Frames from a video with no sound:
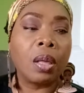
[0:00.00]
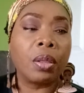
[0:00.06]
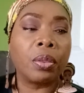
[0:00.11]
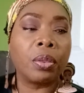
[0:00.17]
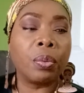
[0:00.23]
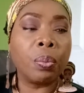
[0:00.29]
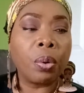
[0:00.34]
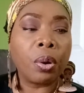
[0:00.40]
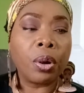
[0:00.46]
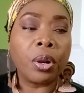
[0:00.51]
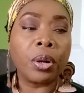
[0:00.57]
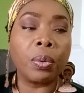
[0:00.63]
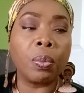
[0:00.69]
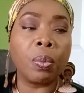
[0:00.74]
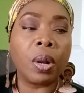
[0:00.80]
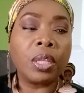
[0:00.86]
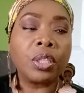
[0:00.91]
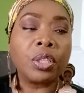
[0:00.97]
The word
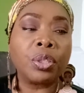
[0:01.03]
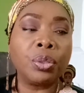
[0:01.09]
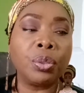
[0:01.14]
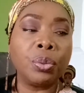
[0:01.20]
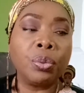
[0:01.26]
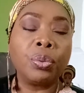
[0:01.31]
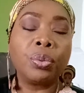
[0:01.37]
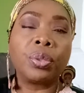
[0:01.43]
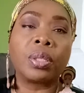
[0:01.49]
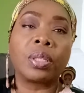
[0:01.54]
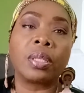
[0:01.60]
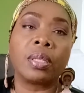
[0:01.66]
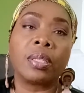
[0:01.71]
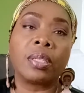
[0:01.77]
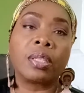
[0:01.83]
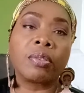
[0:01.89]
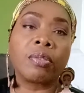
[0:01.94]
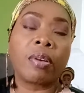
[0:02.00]
once used to
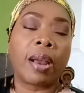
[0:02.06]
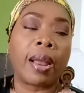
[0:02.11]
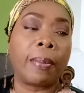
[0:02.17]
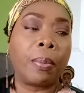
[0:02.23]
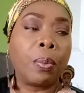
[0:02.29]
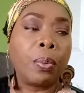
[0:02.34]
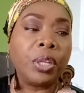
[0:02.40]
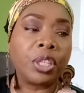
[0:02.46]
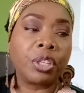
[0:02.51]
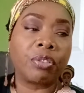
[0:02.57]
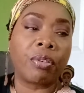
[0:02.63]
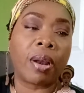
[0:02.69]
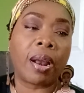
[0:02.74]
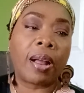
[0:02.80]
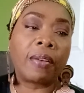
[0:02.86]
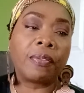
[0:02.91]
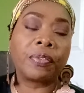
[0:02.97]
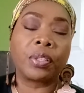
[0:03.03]
describe
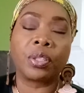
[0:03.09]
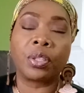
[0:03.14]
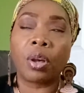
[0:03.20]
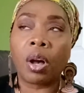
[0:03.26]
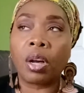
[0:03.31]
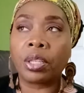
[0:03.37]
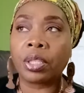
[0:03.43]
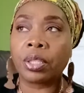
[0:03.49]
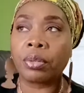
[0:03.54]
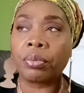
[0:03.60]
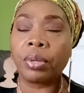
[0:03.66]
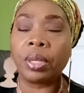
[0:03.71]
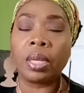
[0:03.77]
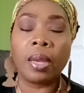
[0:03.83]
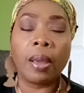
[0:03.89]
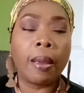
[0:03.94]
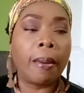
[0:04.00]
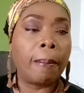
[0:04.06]
witchcraft,
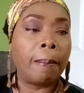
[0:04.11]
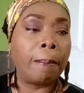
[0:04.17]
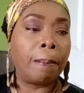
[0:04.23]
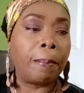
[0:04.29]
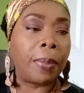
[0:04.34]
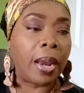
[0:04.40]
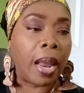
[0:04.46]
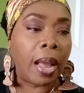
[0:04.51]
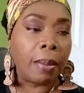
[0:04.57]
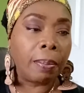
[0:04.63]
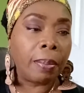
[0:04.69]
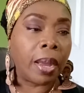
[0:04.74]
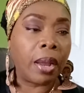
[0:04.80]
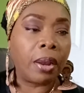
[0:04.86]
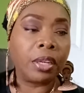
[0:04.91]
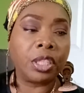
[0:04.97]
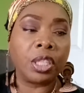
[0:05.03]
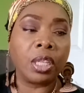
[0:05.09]
sorcery, black
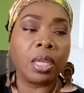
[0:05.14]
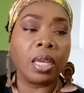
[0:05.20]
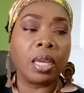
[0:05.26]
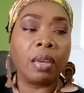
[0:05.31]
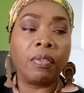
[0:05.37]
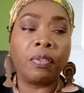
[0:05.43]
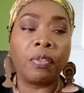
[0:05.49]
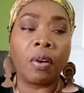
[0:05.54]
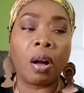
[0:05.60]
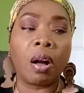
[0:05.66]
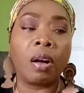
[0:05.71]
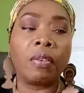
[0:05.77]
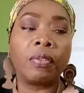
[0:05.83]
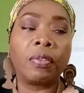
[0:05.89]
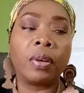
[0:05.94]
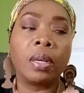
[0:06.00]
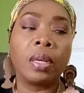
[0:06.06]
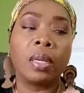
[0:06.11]
magic
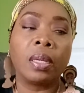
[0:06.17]
evolved